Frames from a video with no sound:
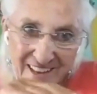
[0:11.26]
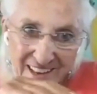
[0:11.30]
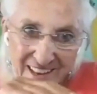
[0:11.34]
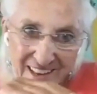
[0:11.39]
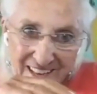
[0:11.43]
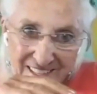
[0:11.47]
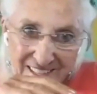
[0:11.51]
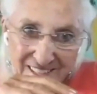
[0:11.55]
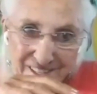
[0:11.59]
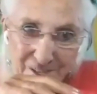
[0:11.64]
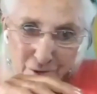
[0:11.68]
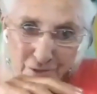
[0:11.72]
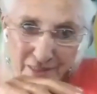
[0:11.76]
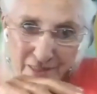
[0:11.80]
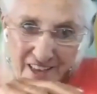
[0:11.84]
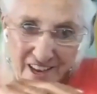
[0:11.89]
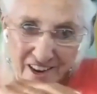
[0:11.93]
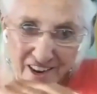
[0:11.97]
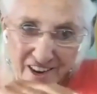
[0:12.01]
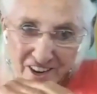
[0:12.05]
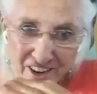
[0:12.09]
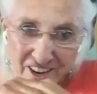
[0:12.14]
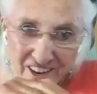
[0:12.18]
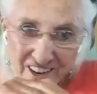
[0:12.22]
as though they
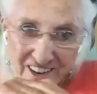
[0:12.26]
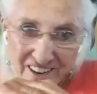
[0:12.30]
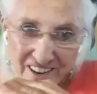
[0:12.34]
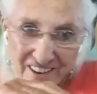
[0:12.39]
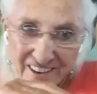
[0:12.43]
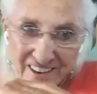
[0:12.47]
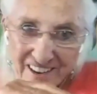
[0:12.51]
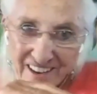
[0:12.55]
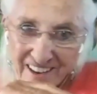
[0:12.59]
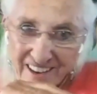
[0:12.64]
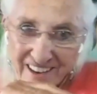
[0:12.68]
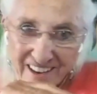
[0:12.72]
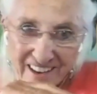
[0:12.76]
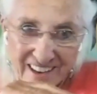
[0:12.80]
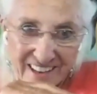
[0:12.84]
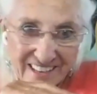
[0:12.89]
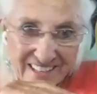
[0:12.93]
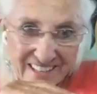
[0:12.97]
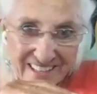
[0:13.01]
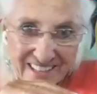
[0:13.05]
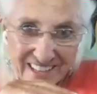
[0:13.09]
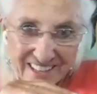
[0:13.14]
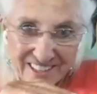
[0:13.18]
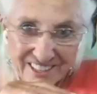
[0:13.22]
are
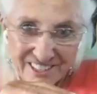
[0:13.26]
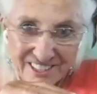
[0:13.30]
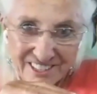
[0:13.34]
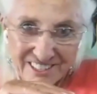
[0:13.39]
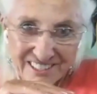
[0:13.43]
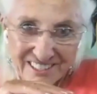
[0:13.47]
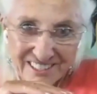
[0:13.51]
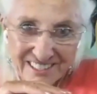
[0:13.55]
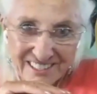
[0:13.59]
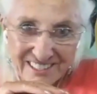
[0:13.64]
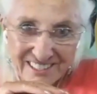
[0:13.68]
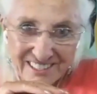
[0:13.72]
intelligent,